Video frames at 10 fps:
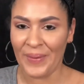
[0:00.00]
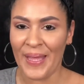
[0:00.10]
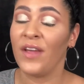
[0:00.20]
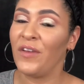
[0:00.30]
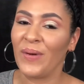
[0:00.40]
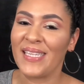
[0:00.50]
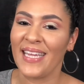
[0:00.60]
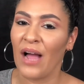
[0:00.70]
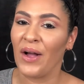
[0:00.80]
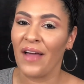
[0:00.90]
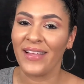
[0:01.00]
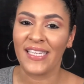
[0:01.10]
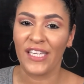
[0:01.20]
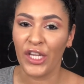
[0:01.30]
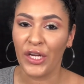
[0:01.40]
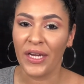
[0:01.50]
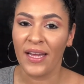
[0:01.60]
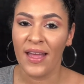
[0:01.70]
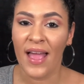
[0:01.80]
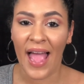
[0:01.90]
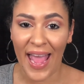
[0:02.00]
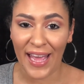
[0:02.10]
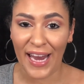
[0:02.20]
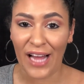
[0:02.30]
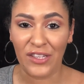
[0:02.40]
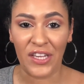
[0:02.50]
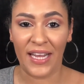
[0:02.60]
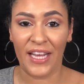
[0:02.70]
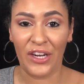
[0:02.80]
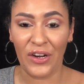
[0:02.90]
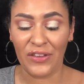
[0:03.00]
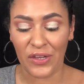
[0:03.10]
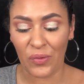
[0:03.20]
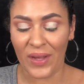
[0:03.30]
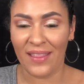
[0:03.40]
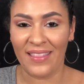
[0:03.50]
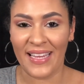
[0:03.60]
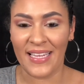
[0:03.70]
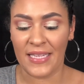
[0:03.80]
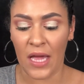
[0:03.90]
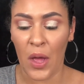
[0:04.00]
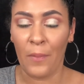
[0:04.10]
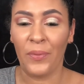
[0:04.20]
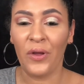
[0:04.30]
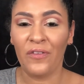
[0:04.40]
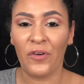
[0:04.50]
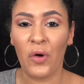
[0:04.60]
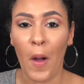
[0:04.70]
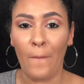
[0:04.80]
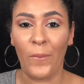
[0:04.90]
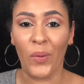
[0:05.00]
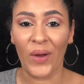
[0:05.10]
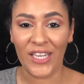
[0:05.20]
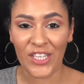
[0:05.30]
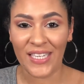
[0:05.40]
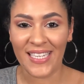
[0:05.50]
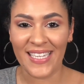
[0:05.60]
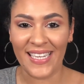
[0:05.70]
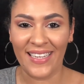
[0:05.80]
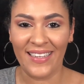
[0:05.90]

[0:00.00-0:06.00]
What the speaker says: If you want to see how I got this look and how to enter to win these beautiful brushes,